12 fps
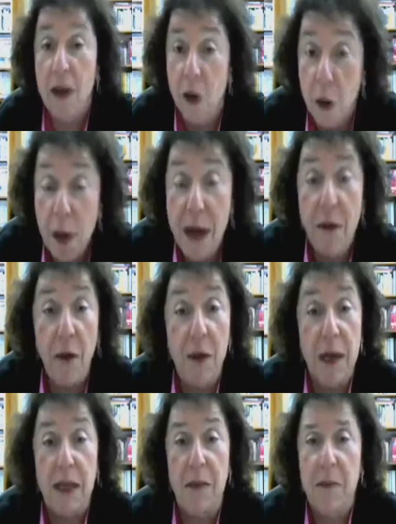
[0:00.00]
whoever
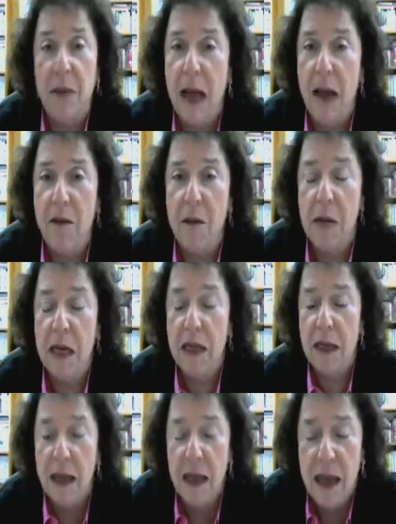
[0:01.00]
is in
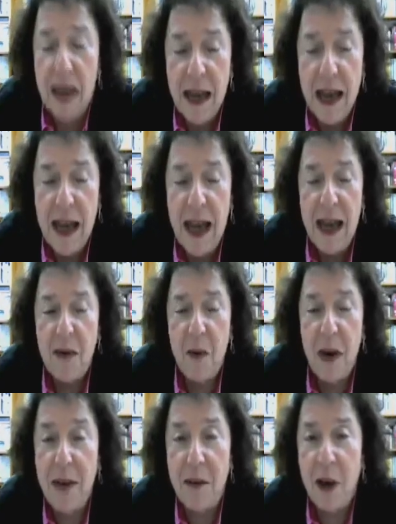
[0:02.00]
government,
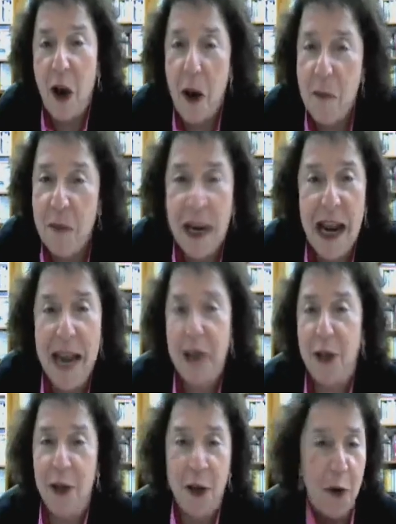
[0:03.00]
whatever
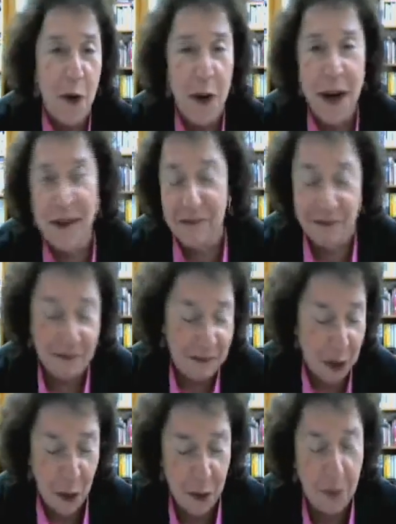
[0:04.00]
combination or
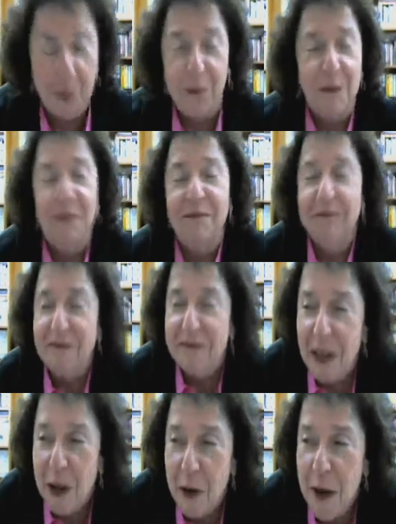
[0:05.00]
sort of
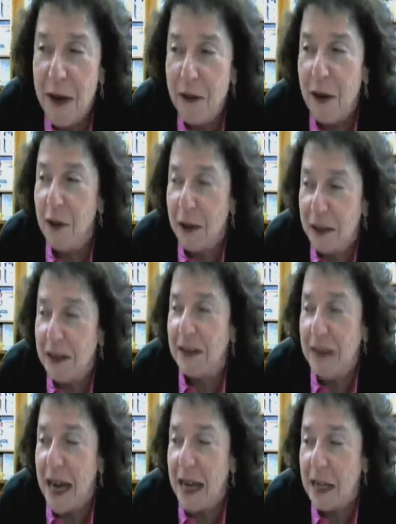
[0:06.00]
whoever
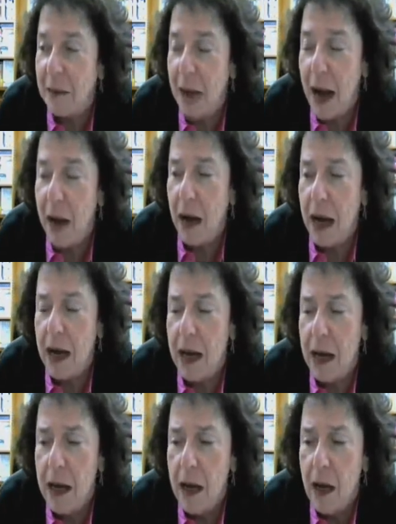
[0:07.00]
takes power.
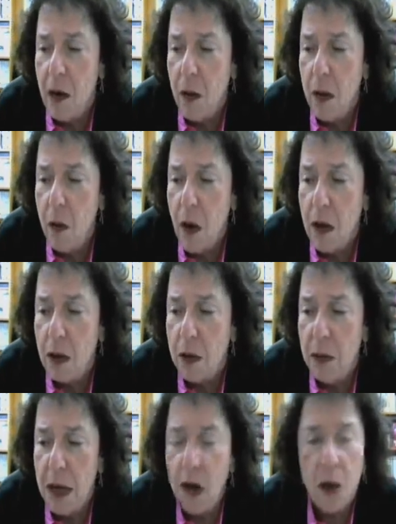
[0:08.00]
We want to
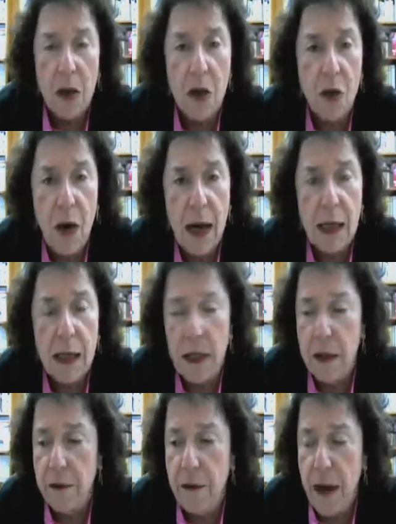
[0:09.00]
be
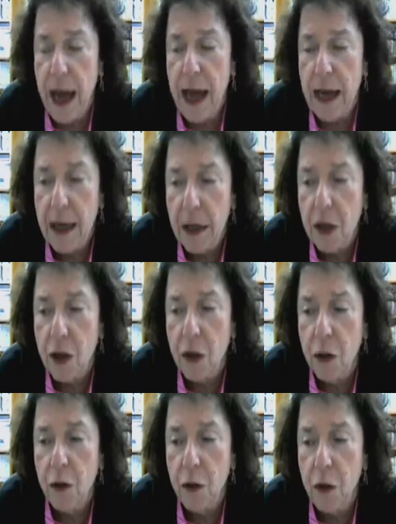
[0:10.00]
constructive and
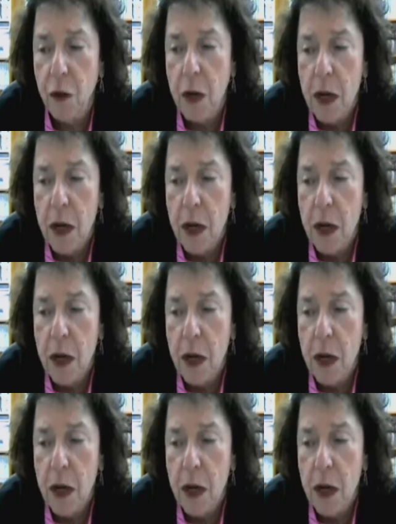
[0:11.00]
to